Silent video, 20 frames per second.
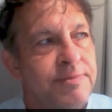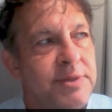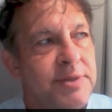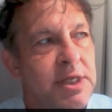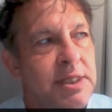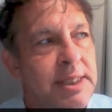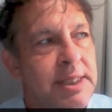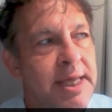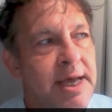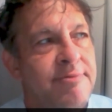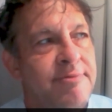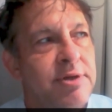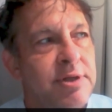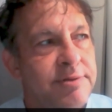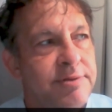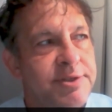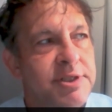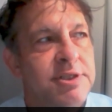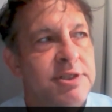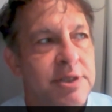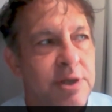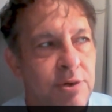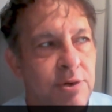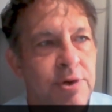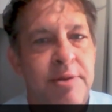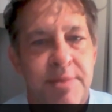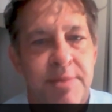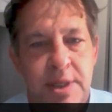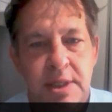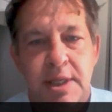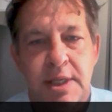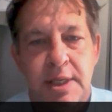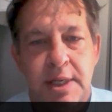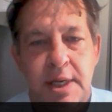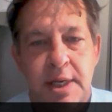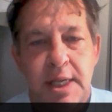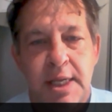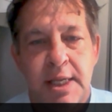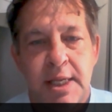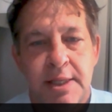the level of disagreement
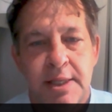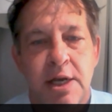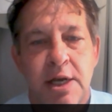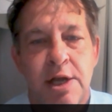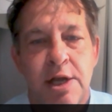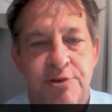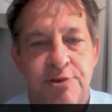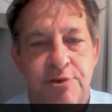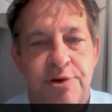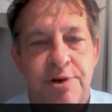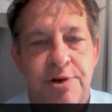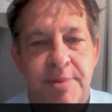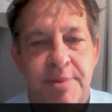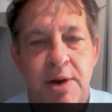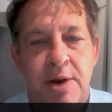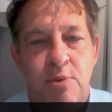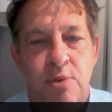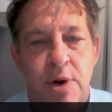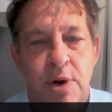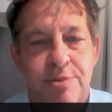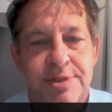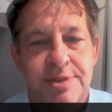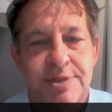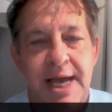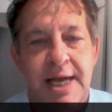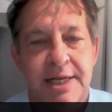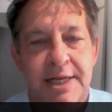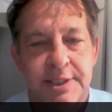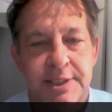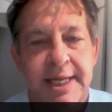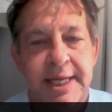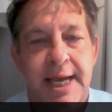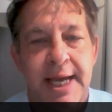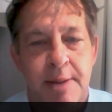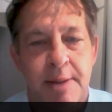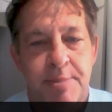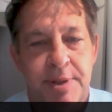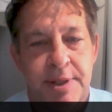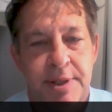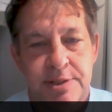in, in the country about what was actually
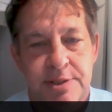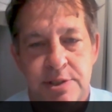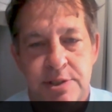happening.